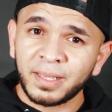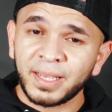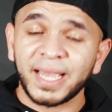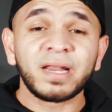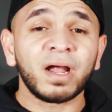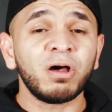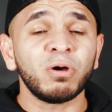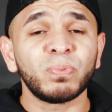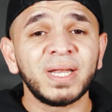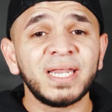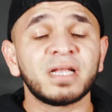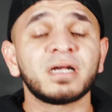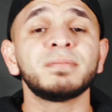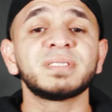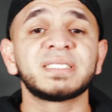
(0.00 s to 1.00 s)
It all
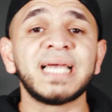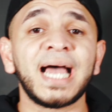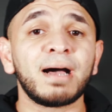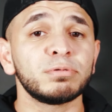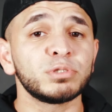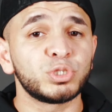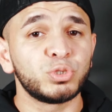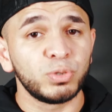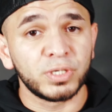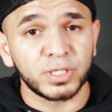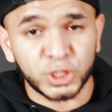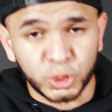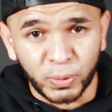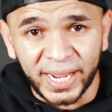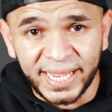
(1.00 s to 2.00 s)
really comes down to
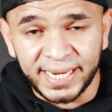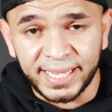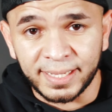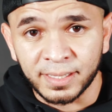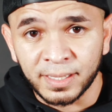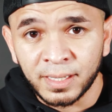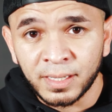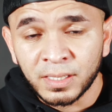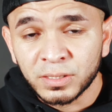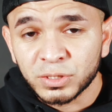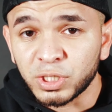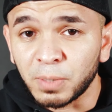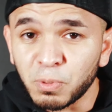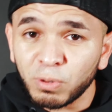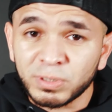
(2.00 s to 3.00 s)
your training.
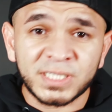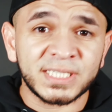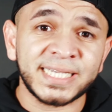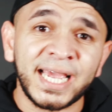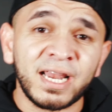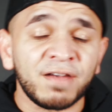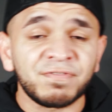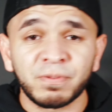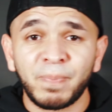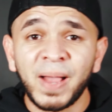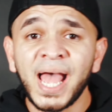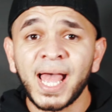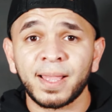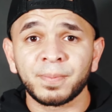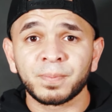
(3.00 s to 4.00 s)
So I'm going to say it off the
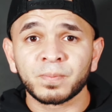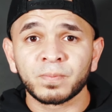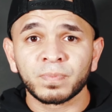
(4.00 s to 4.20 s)
bat.